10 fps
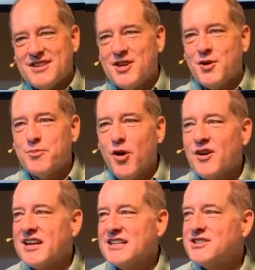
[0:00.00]
you know
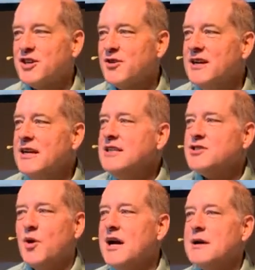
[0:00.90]
broadcast here,
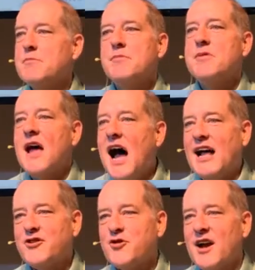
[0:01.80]
so I am
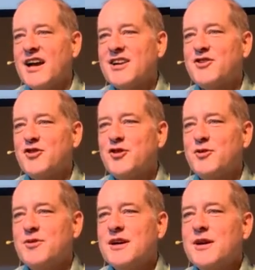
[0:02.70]
not trying
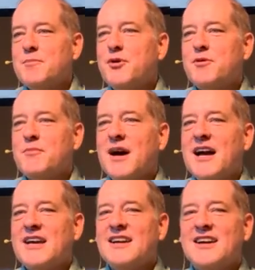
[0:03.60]
to put
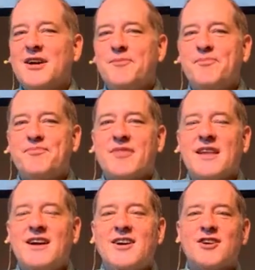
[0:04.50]
my uh,
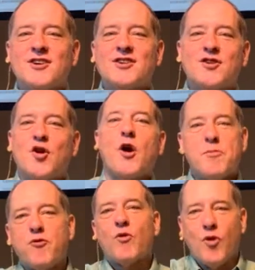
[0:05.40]
uh,
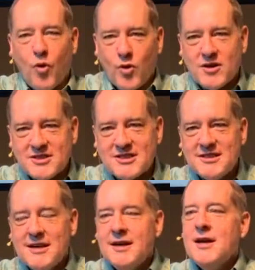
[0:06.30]
cart before the
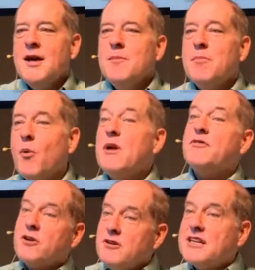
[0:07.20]
horse. But
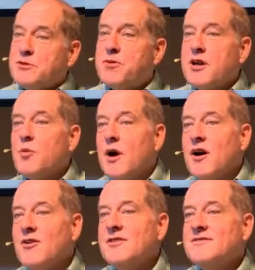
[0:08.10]
we've clicked pretty
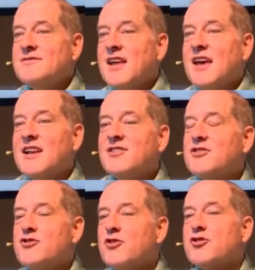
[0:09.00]
well, and
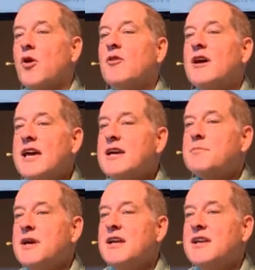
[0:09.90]
it's a church called
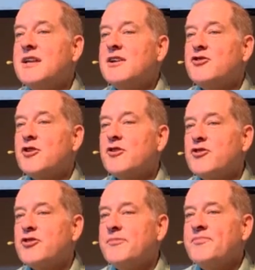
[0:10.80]
Lake Mead
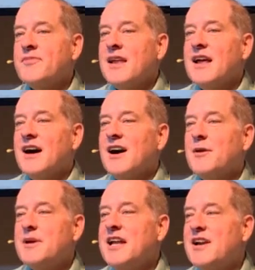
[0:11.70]
Church
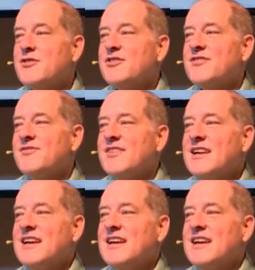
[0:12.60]
uh, in Henderson.